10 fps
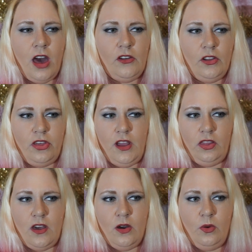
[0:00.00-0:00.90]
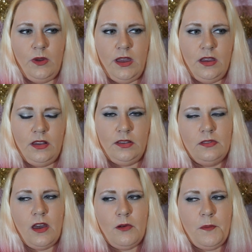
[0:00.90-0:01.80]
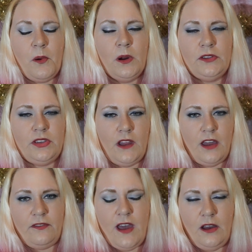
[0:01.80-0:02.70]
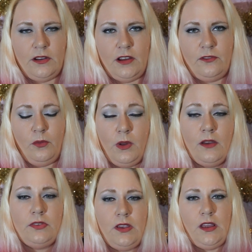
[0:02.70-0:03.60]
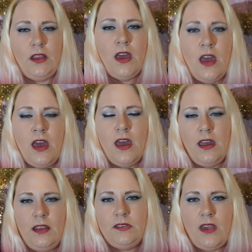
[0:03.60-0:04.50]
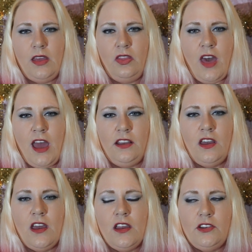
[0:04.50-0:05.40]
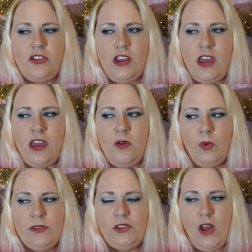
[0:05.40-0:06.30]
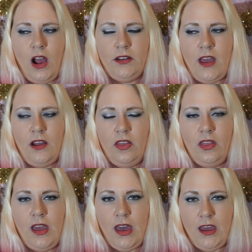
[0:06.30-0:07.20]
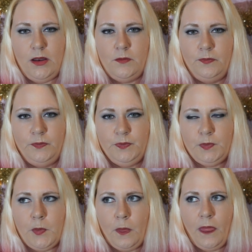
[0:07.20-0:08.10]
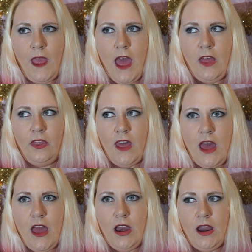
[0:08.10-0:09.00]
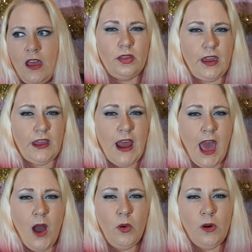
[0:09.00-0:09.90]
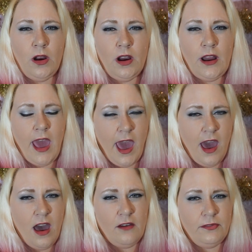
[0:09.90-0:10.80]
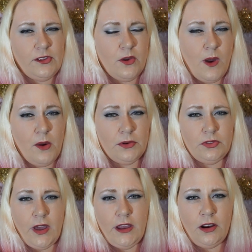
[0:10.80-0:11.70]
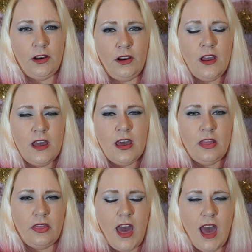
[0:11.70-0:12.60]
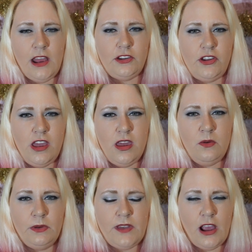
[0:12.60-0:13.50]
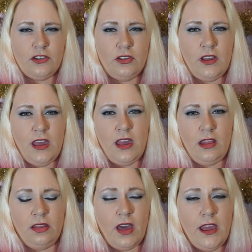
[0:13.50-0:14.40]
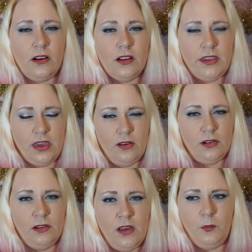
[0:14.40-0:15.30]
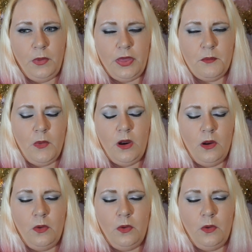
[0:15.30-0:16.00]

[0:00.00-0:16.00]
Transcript: other thing, though, is the reports that I found, and from what I've seen, it said that she was knocked out in the head, and then, an hour and a half, 2 hours later, that she was actually later killed with a murder